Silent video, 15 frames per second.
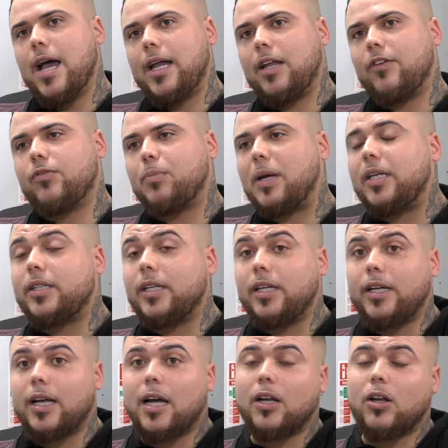and they've
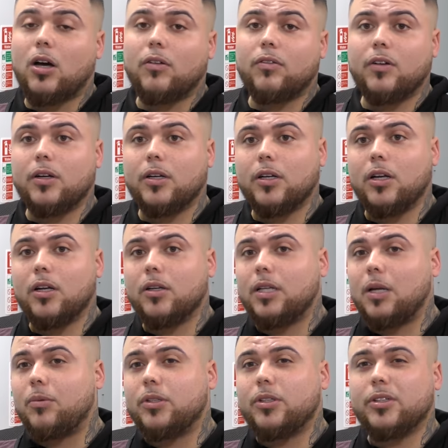basically going off. Uh,
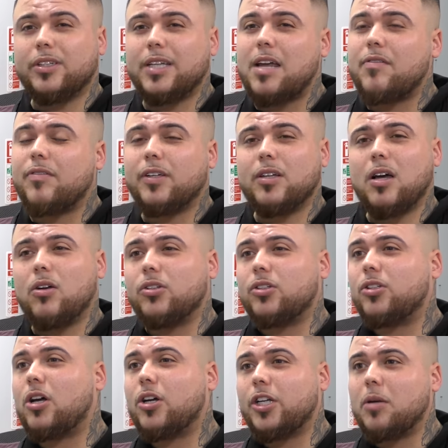they was just saying things, "I'll oh,
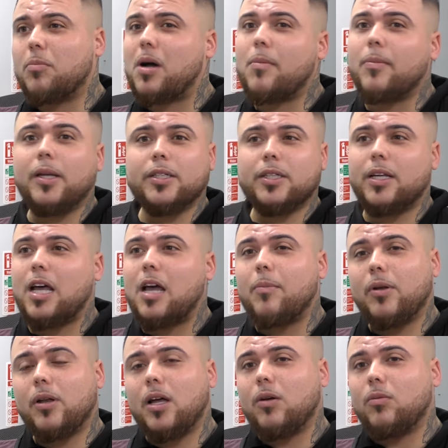suck your mum," this and that.
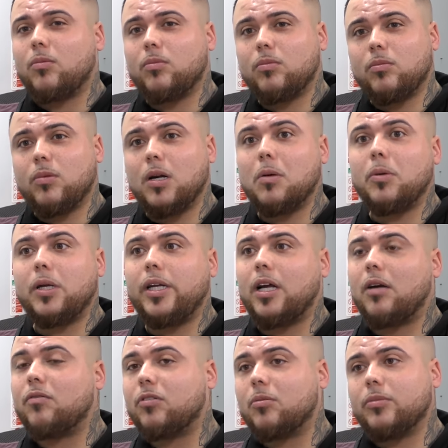But like, where we
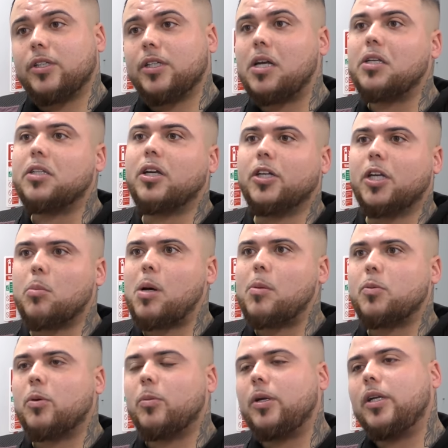come from, saying suck your
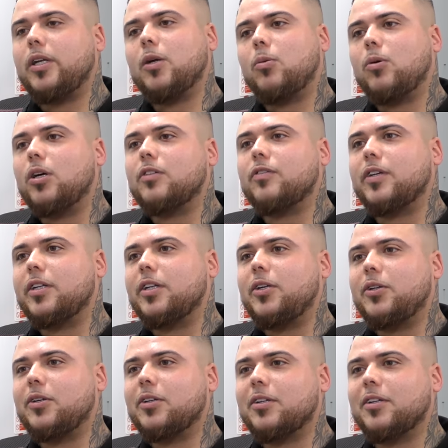mum's probably the worst thing that
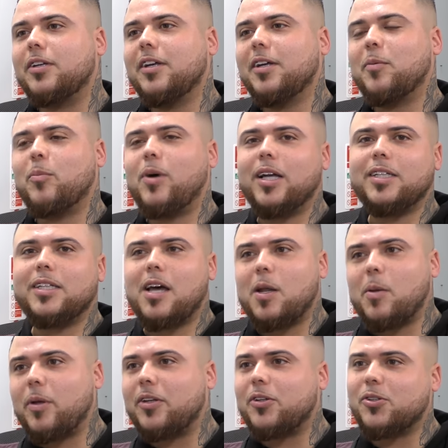you can. Might
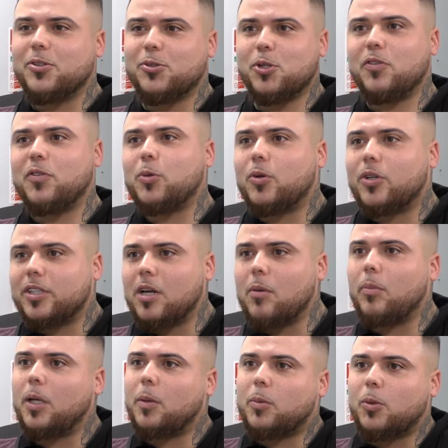sound a bit trivial to
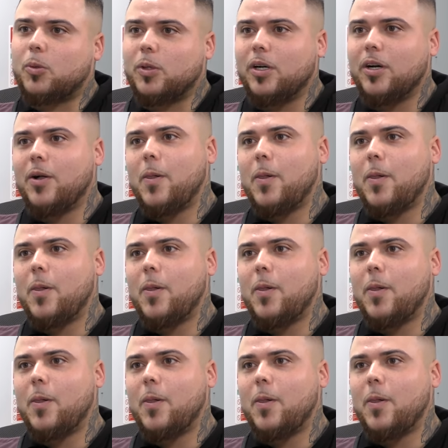some people,